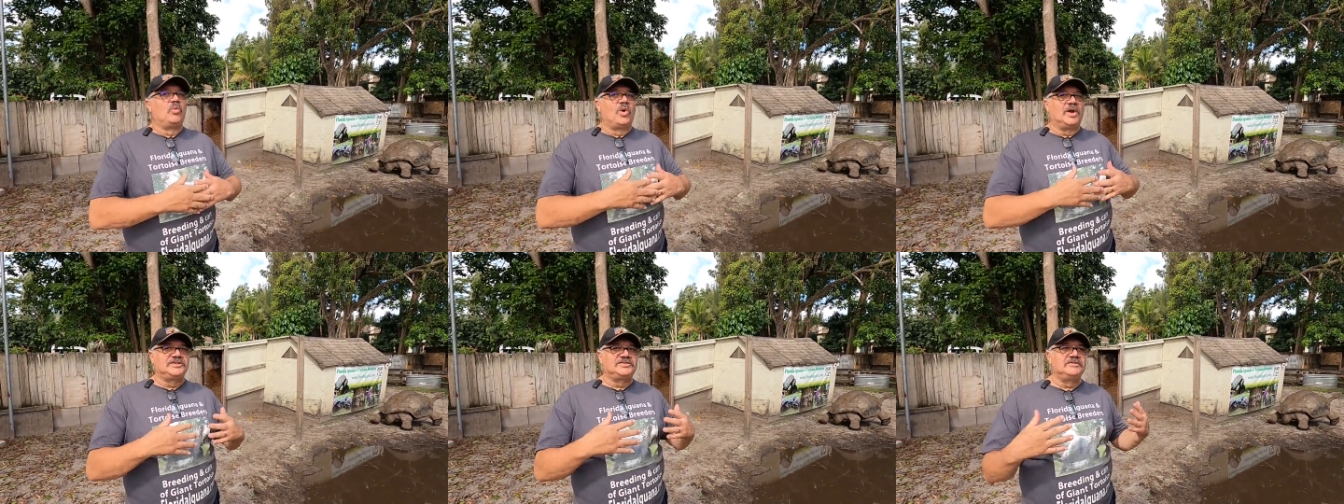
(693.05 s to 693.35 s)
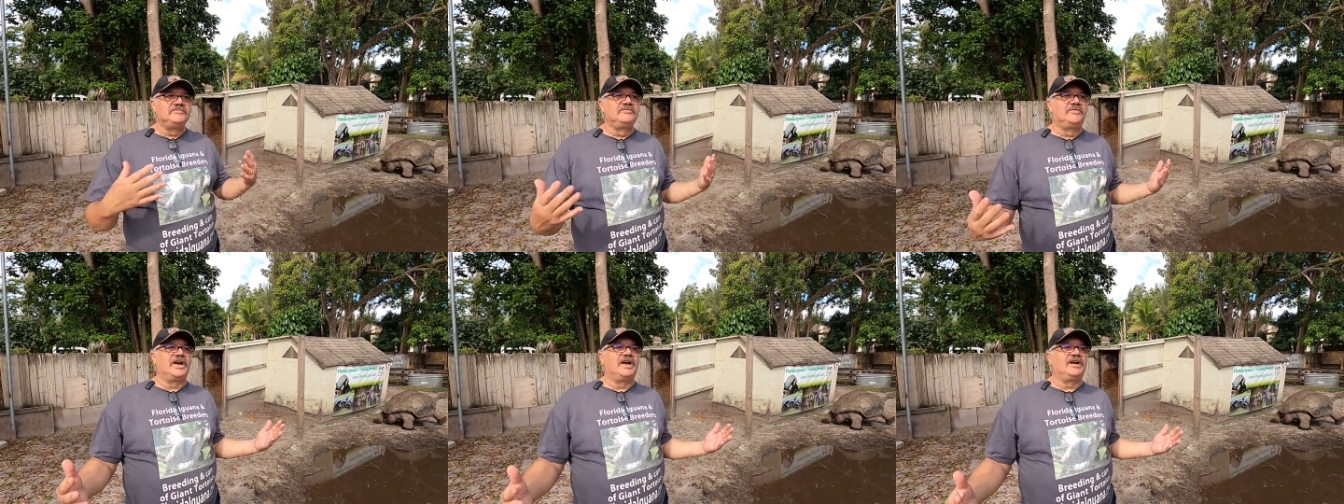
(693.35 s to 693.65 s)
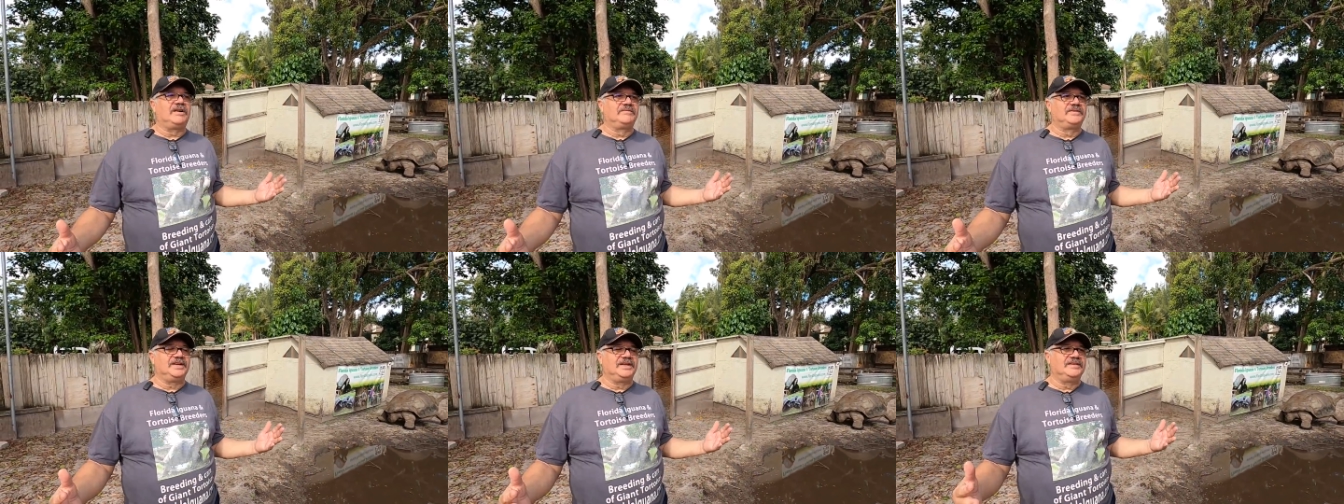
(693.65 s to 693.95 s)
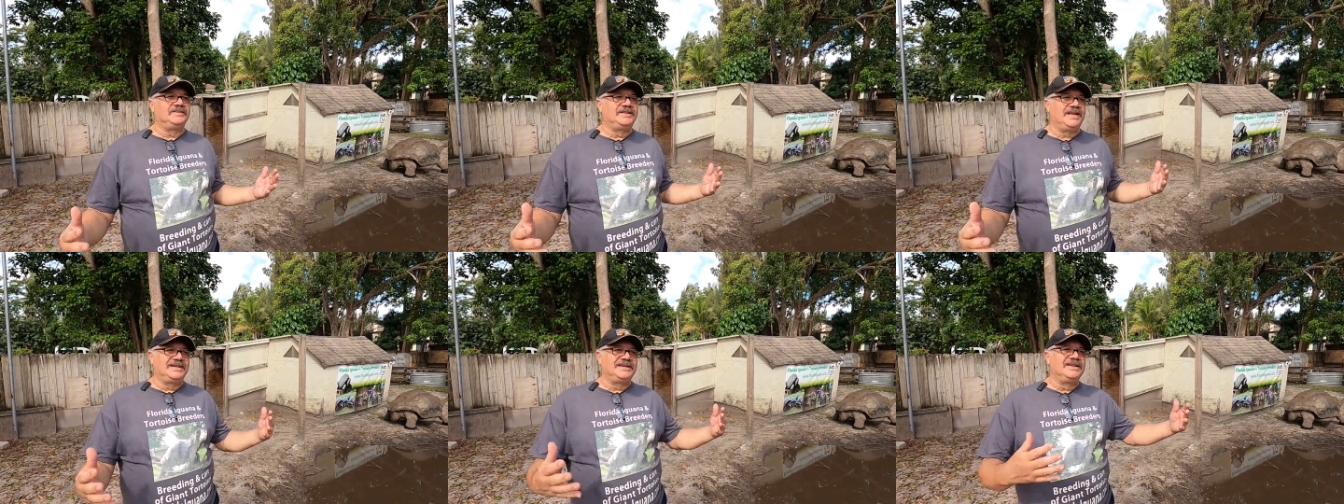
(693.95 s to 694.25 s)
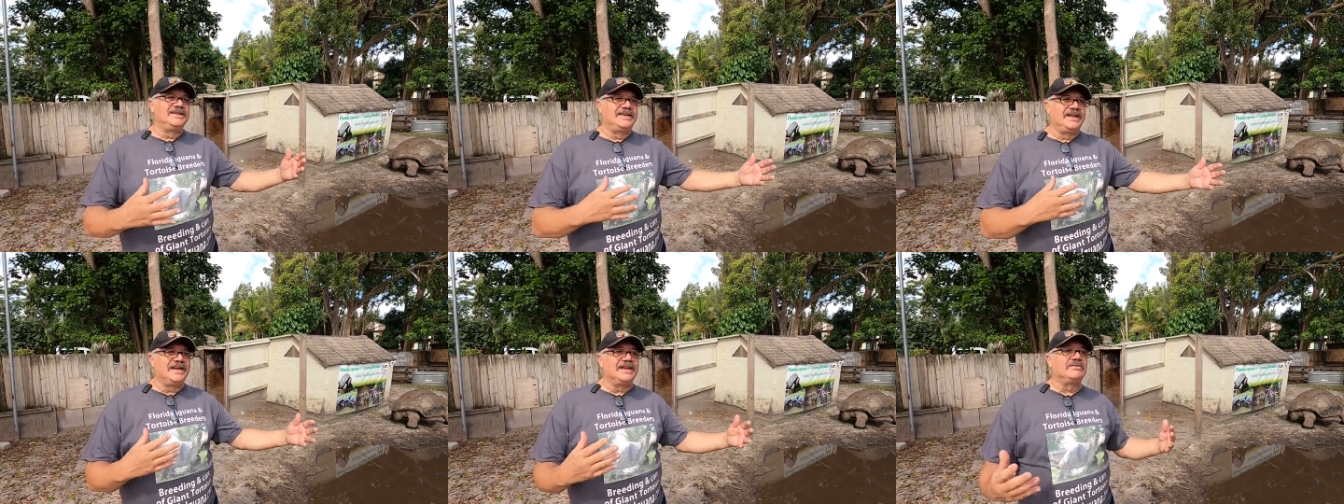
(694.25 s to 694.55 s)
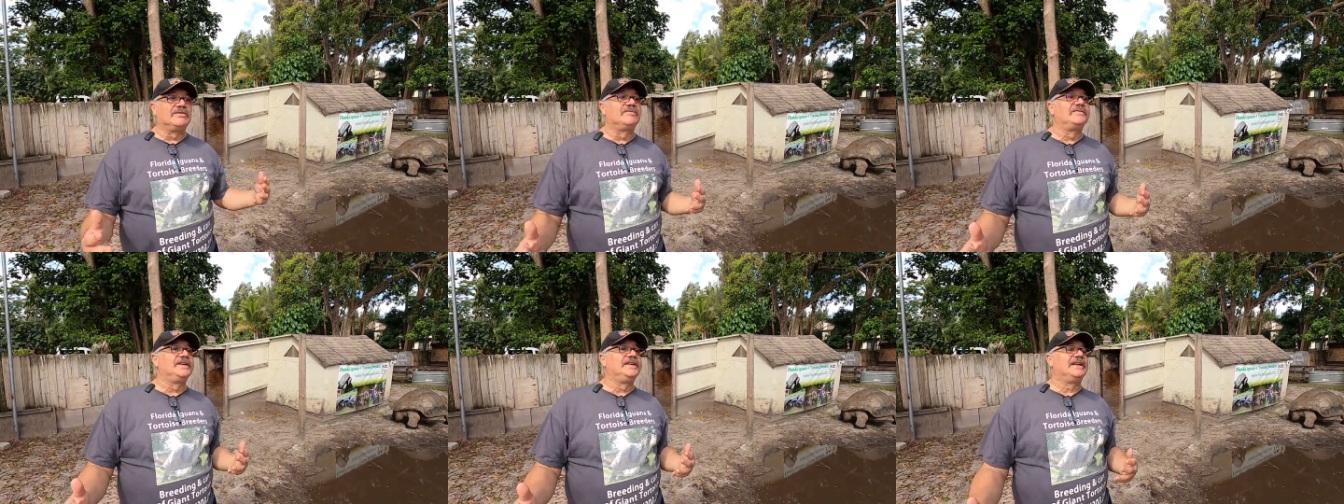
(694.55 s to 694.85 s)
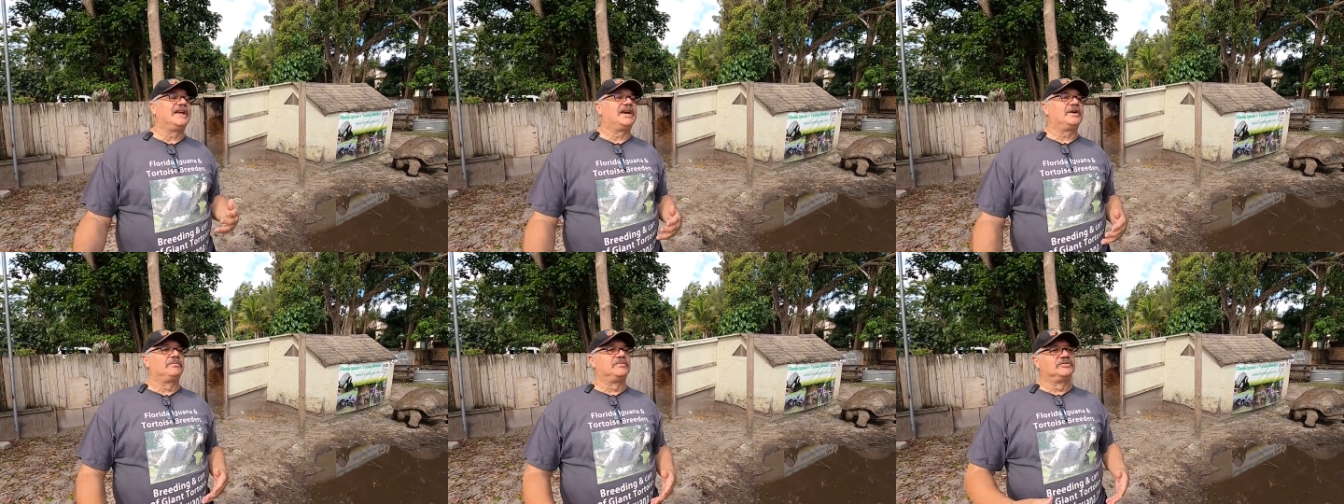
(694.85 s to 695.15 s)
what's involved in taking care of
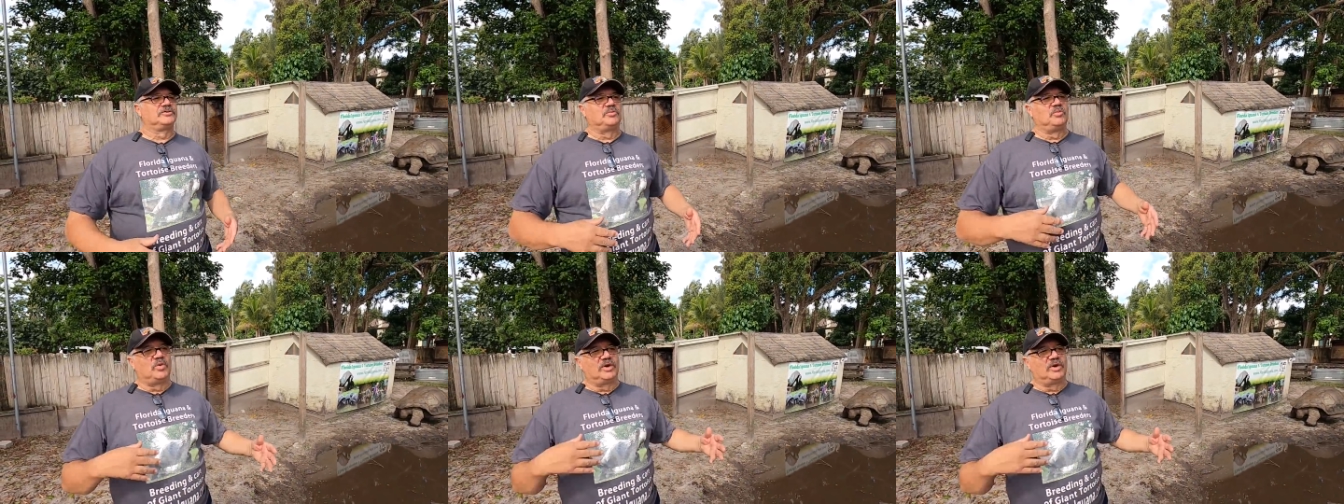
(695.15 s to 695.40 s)
the animals,